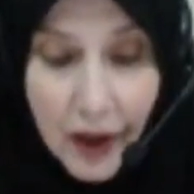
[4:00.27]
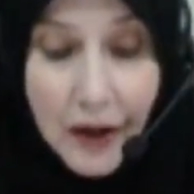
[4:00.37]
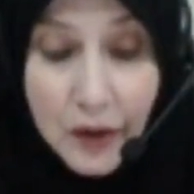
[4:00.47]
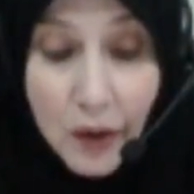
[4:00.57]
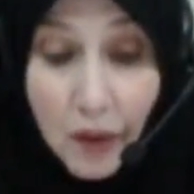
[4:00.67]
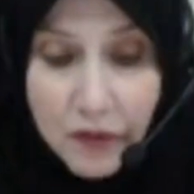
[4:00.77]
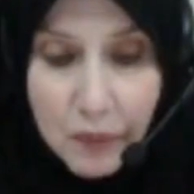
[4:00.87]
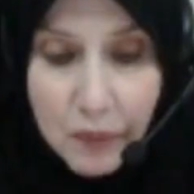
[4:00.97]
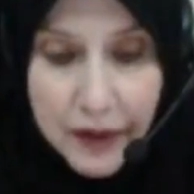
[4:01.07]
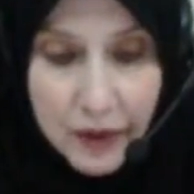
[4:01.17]
I'll go over
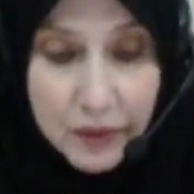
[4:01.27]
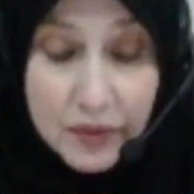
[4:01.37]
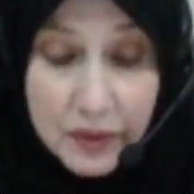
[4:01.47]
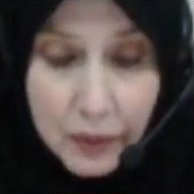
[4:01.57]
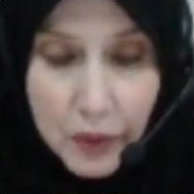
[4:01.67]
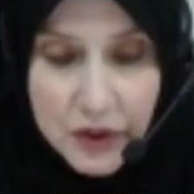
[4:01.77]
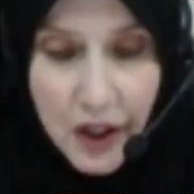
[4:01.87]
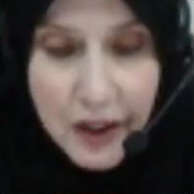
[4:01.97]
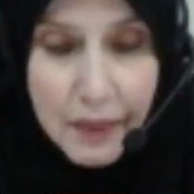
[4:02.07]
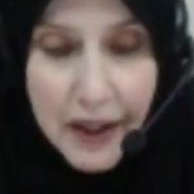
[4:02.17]
them with you, and we'll
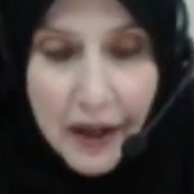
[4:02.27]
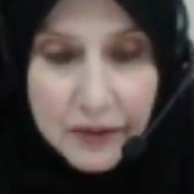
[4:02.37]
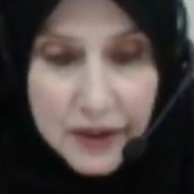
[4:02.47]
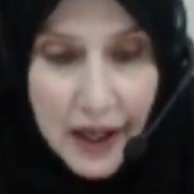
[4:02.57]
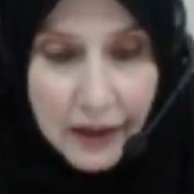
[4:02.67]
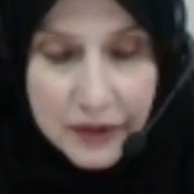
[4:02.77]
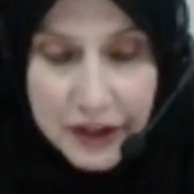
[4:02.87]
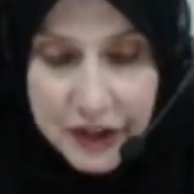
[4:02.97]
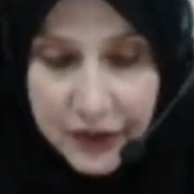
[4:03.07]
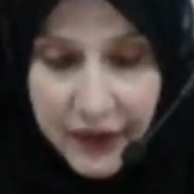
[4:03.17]
talk about how to
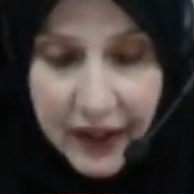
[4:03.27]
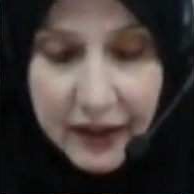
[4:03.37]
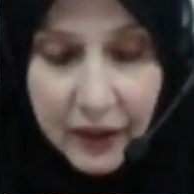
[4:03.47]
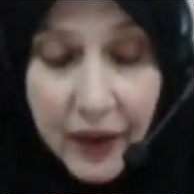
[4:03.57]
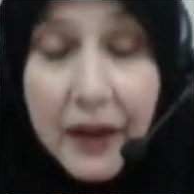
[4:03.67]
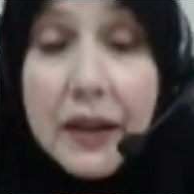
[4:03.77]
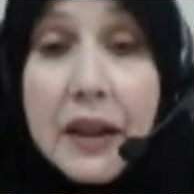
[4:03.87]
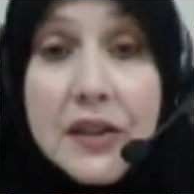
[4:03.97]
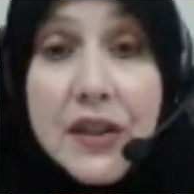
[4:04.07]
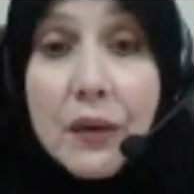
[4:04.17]
do that. Okay,
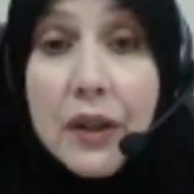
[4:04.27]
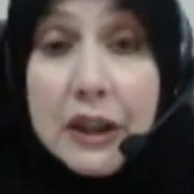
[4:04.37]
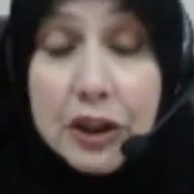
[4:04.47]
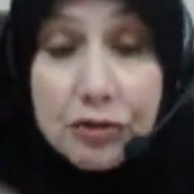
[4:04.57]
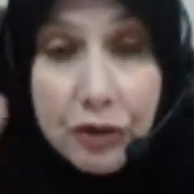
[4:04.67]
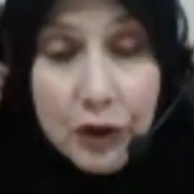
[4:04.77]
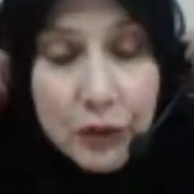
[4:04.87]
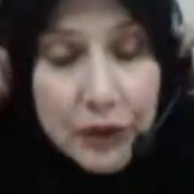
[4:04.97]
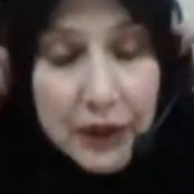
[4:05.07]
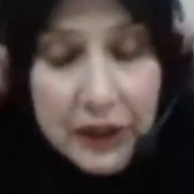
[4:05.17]
so
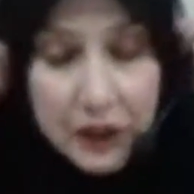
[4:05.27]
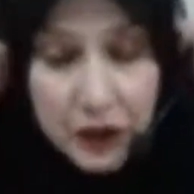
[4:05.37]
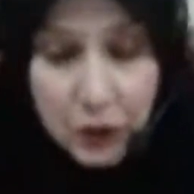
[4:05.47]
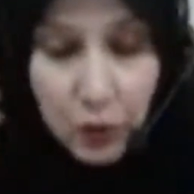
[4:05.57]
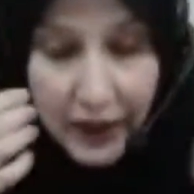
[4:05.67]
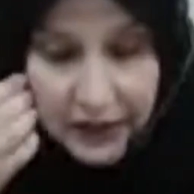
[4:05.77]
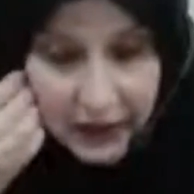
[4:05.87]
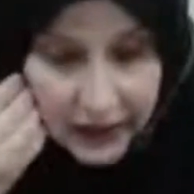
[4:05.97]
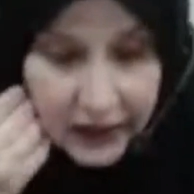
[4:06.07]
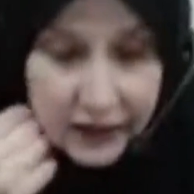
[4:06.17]
Ashrun is
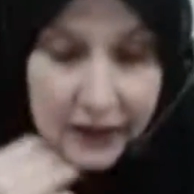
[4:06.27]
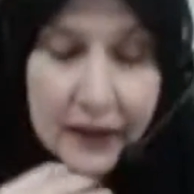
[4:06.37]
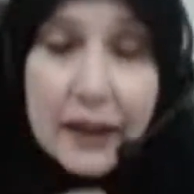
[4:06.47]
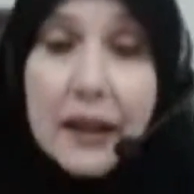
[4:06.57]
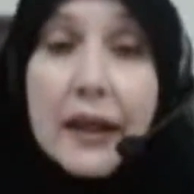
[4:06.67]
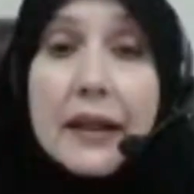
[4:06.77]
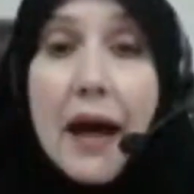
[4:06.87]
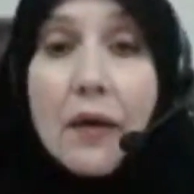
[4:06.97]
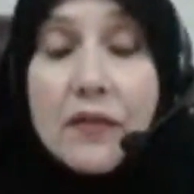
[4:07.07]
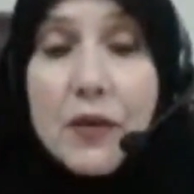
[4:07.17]
20.
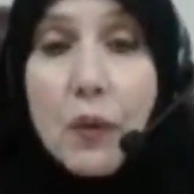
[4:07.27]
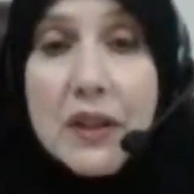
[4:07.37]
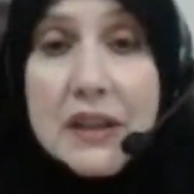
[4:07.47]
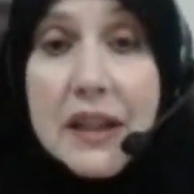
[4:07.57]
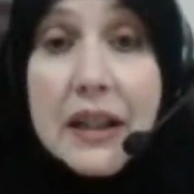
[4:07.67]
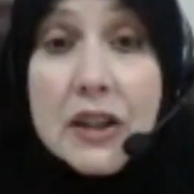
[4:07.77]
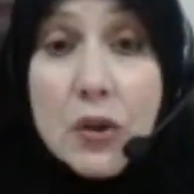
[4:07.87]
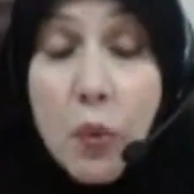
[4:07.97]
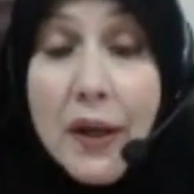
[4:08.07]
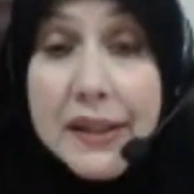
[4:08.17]
Now, if you want to say
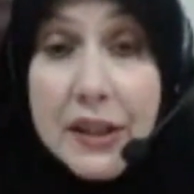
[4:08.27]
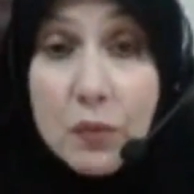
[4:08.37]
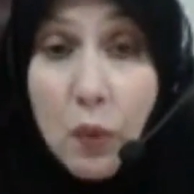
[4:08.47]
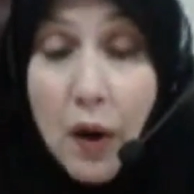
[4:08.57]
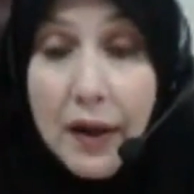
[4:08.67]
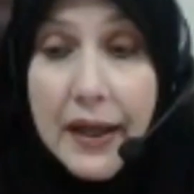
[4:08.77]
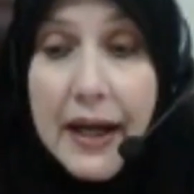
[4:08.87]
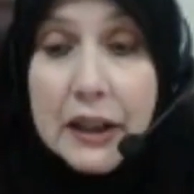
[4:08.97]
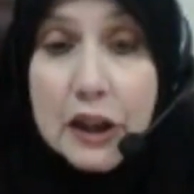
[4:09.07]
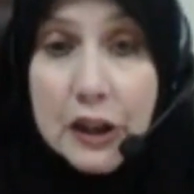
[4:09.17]
21,
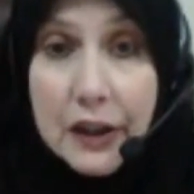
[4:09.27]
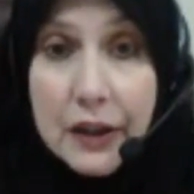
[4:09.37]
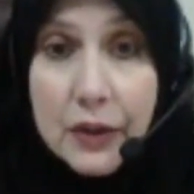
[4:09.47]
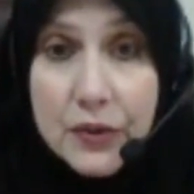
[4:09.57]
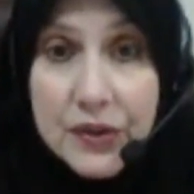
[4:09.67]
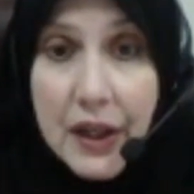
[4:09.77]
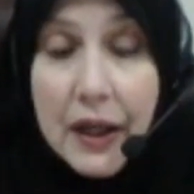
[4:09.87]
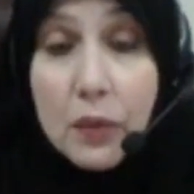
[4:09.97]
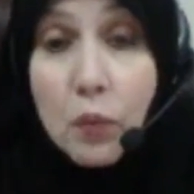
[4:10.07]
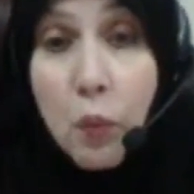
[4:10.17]
actually, you
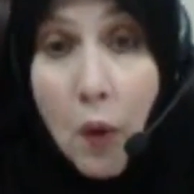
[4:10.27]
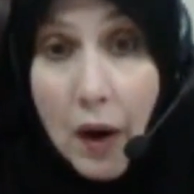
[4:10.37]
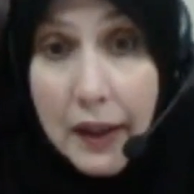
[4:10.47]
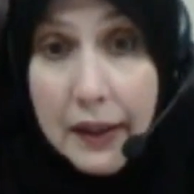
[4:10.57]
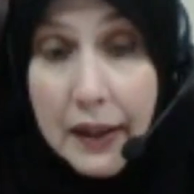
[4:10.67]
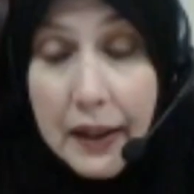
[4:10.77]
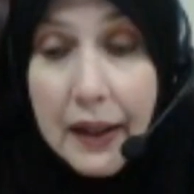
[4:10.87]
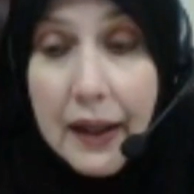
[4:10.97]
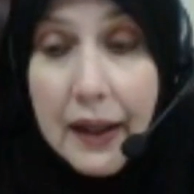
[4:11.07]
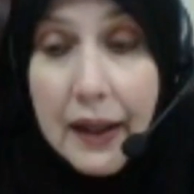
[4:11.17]
say 1
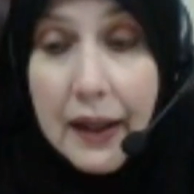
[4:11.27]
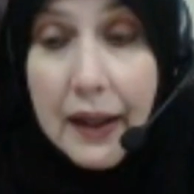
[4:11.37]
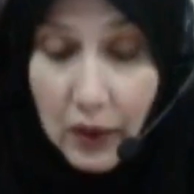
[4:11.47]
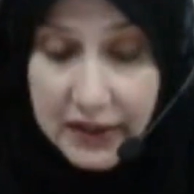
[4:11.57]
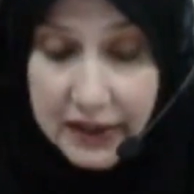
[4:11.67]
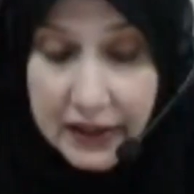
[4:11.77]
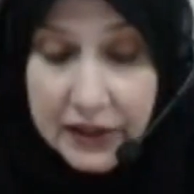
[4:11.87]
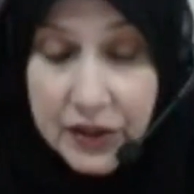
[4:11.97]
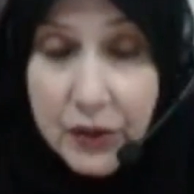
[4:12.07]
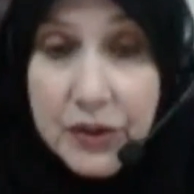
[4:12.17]
and 20.
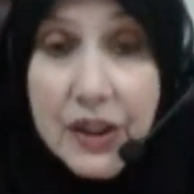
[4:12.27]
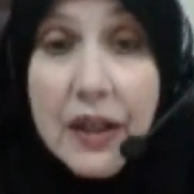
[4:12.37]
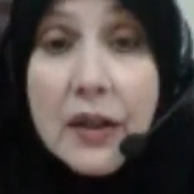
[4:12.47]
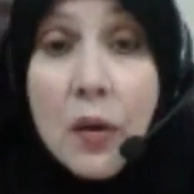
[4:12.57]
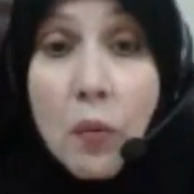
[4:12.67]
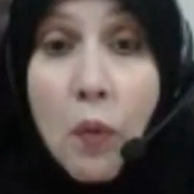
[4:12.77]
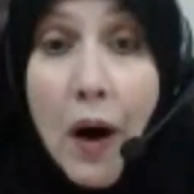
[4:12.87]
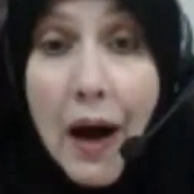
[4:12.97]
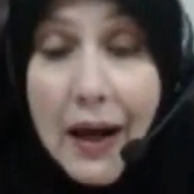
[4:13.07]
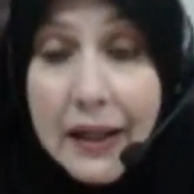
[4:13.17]
So you say
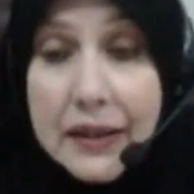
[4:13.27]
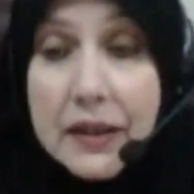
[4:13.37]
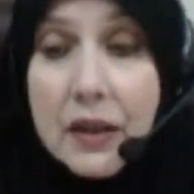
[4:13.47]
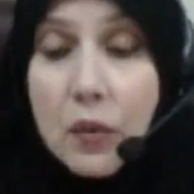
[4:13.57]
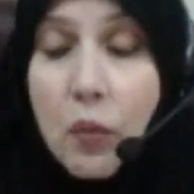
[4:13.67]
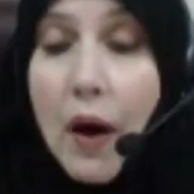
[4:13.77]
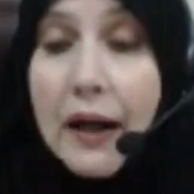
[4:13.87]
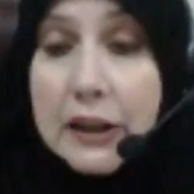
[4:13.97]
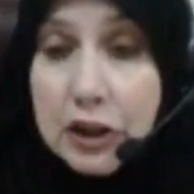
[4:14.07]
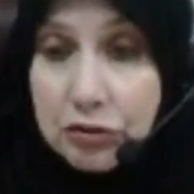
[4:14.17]
Wahed wa
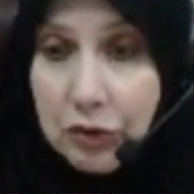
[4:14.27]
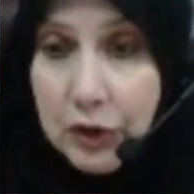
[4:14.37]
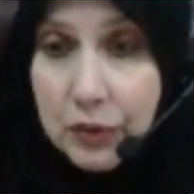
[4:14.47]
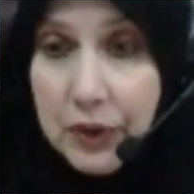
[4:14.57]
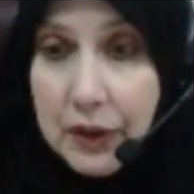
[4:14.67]
Ashrun.